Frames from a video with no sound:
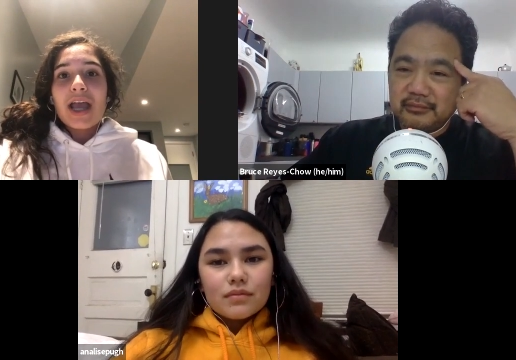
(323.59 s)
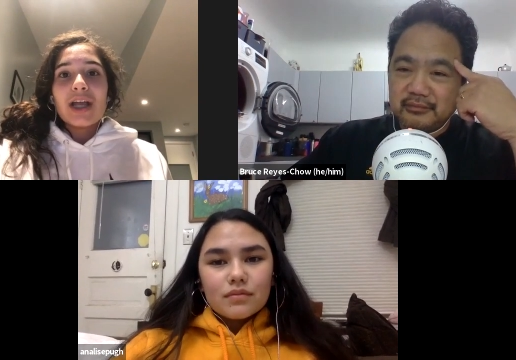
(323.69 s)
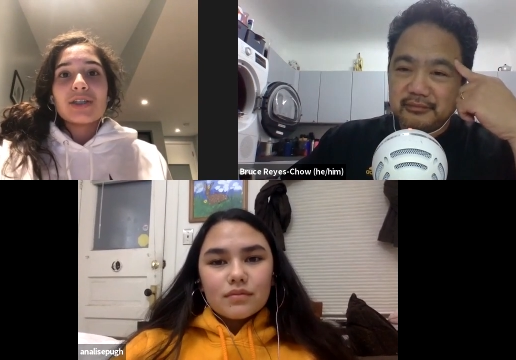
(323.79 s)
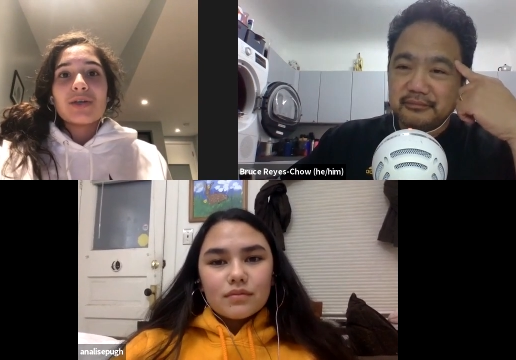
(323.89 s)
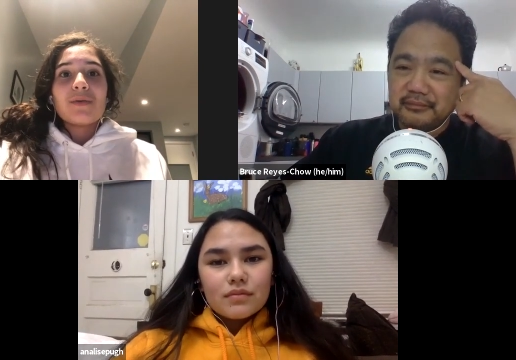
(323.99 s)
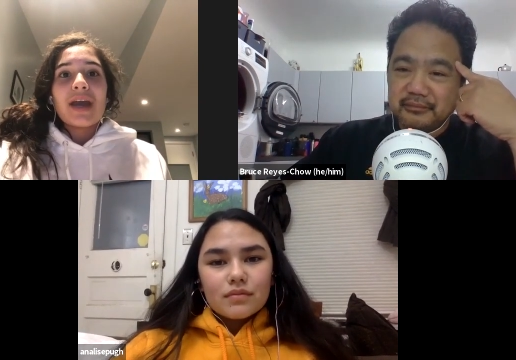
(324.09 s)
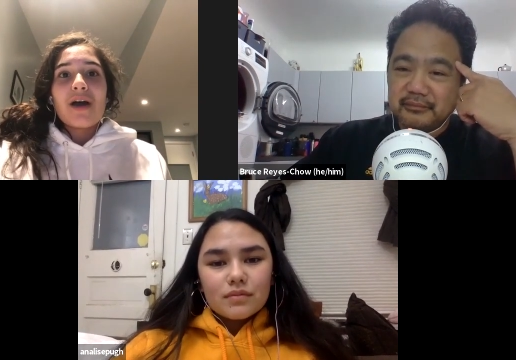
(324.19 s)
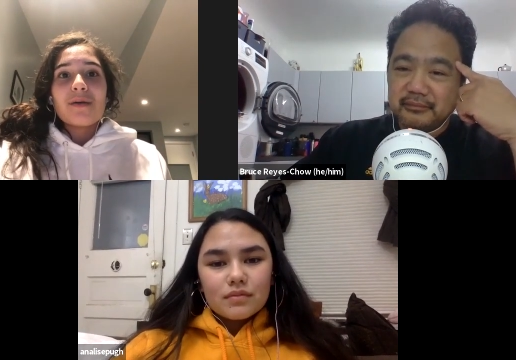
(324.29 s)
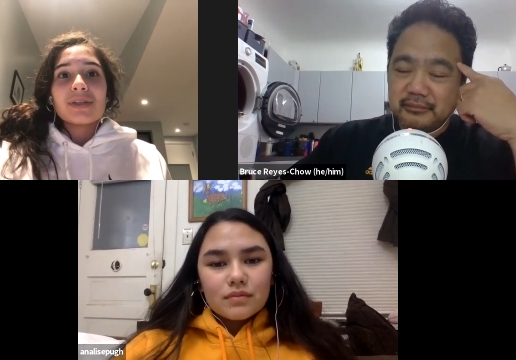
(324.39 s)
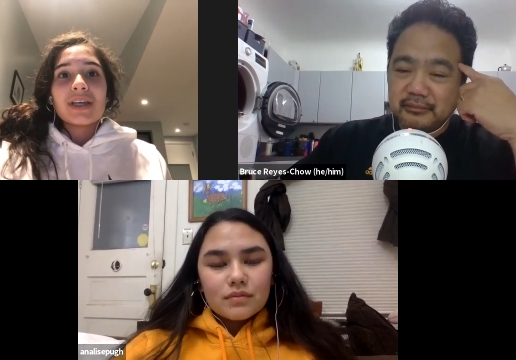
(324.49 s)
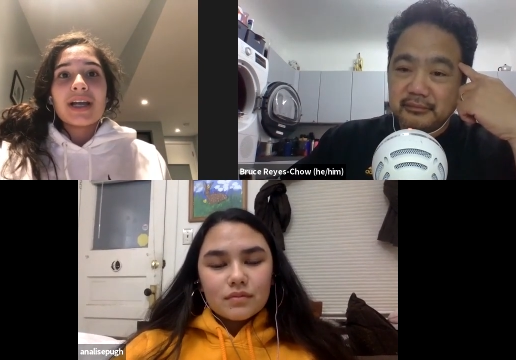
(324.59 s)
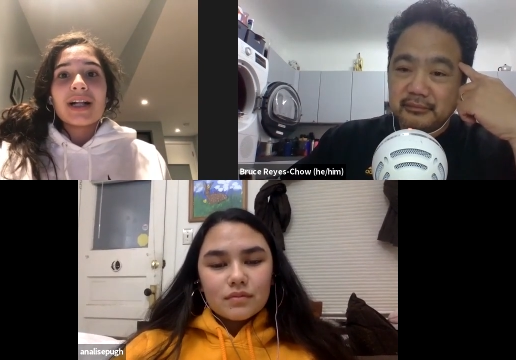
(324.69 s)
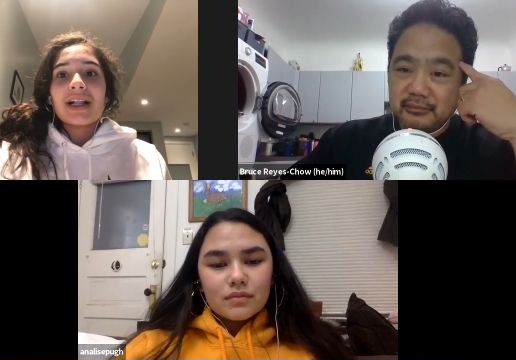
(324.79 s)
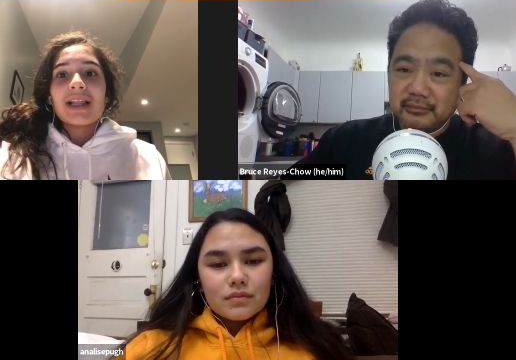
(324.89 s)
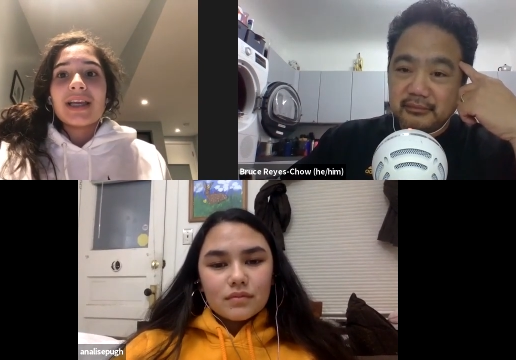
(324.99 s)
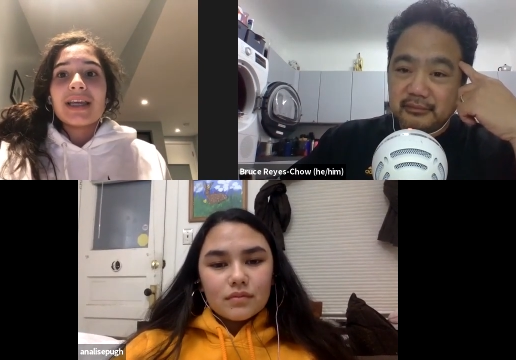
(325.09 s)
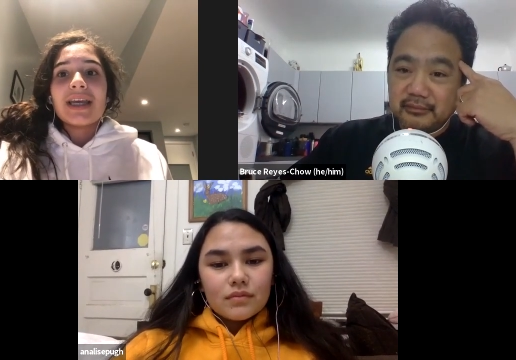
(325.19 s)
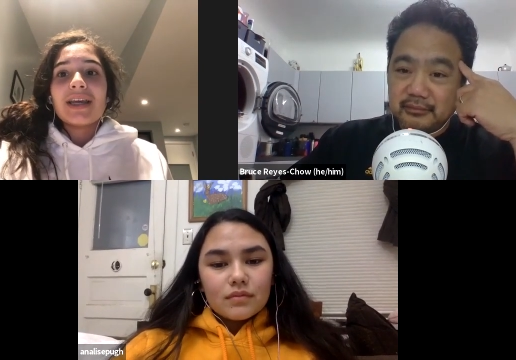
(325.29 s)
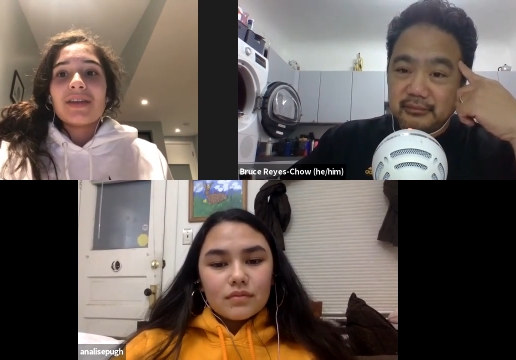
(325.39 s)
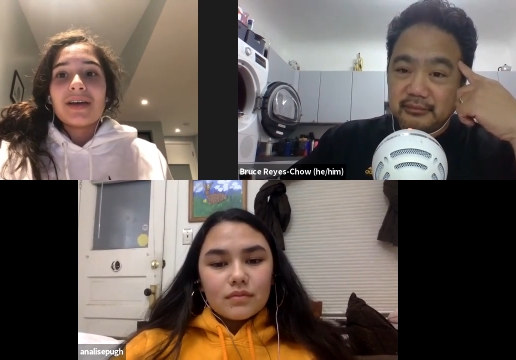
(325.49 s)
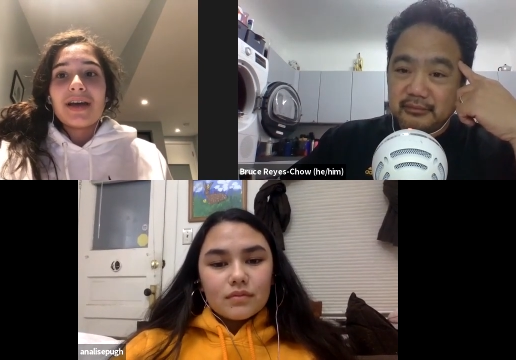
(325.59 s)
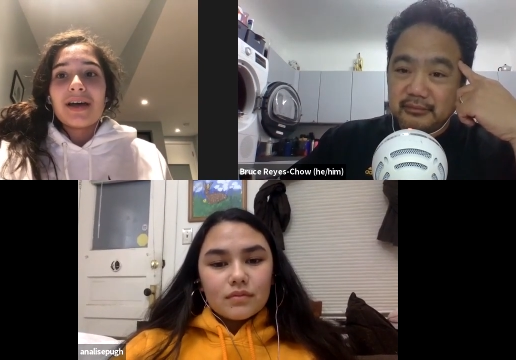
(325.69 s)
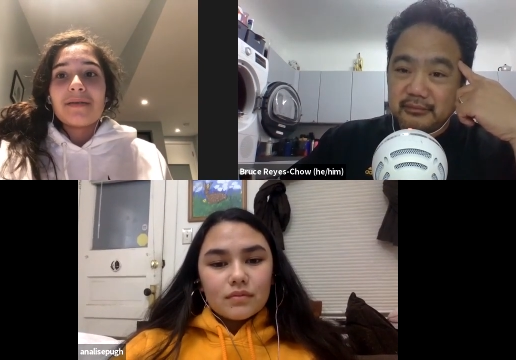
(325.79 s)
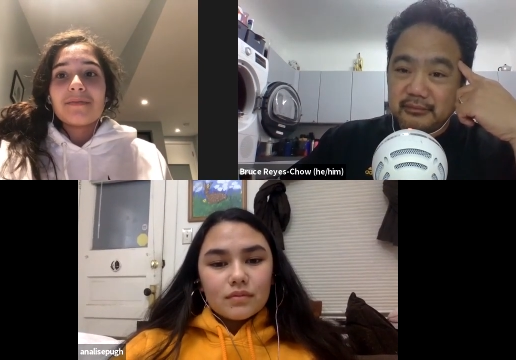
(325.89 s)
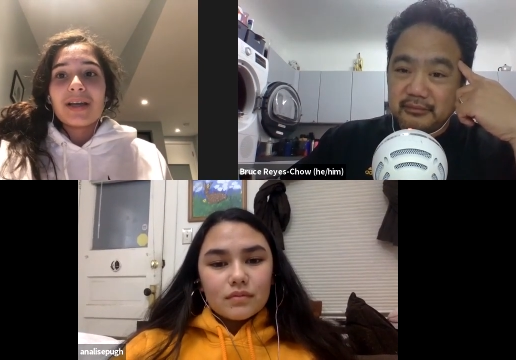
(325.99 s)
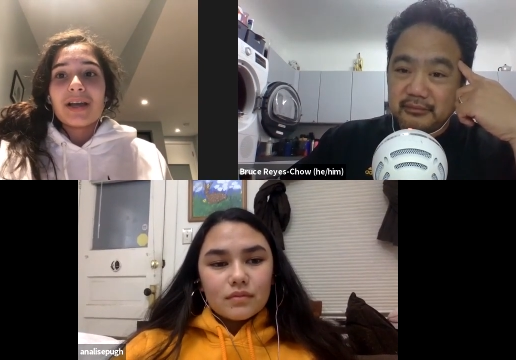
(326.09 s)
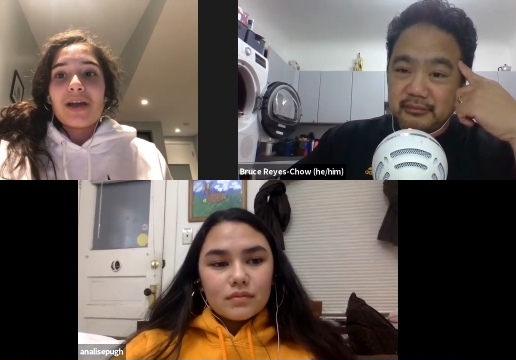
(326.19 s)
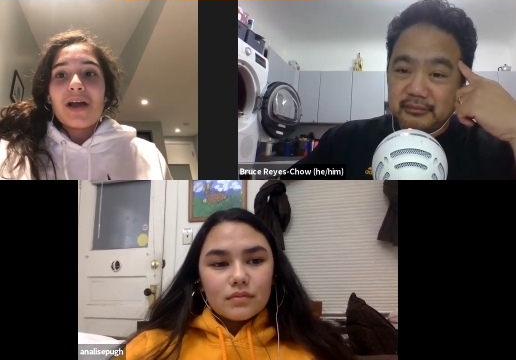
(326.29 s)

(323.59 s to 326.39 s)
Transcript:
Speaker 1: And so now I'm just like clicking the like